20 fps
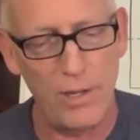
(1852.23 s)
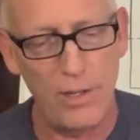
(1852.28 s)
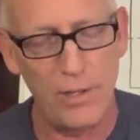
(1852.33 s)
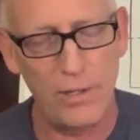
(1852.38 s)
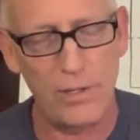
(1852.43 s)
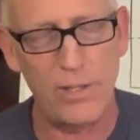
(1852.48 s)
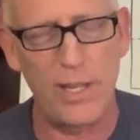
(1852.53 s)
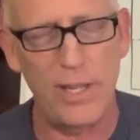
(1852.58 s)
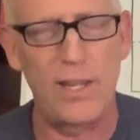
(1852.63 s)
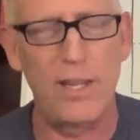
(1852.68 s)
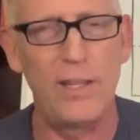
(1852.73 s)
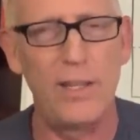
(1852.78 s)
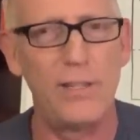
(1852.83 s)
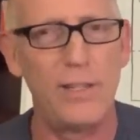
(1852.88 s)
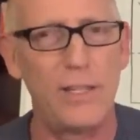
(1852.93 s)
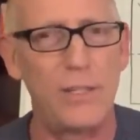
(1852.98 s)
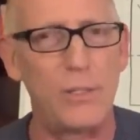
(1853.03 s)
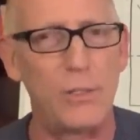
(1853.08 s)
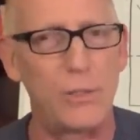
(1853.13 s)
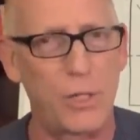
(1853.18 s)
thinking
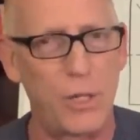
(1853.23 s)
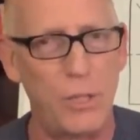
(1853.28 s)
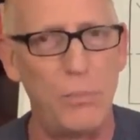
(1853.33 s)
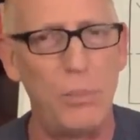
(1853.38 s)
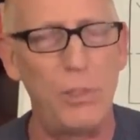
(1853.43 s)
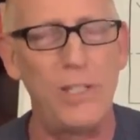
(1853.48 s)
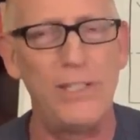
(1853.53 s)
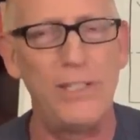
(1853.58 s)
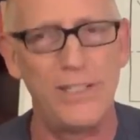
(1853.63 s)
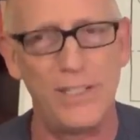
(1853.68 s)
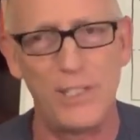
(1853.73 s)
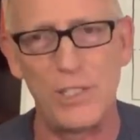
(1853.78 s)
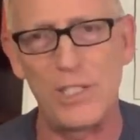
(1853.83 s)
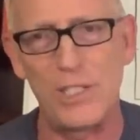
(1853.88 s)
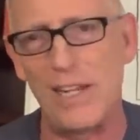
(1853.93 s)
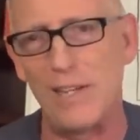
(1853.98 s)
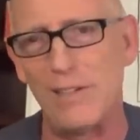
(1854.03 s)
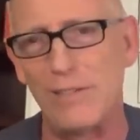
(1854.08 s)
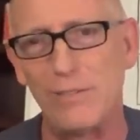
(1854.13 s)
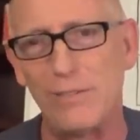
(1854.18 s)
that they're completely
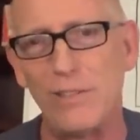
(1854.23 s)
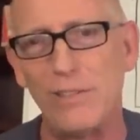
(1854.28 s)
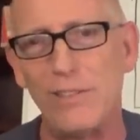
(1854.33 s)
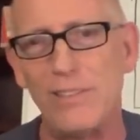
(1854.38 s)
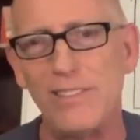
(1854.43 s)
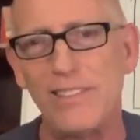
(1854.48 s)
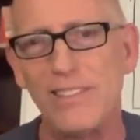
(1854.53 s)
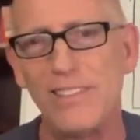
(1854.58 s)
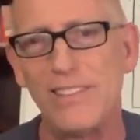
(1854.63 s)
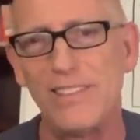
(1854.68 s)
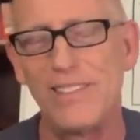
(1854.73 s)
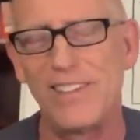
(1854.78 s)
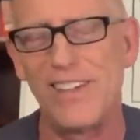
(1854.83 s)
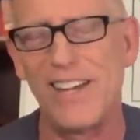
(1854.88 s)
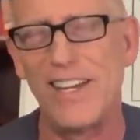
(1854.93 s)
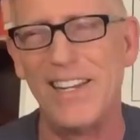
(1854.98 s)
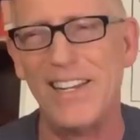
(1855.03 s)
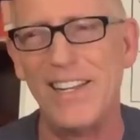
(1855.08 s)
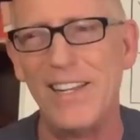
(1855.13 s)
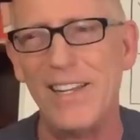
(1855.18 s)
safe,
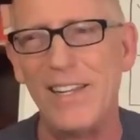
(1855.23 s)
right?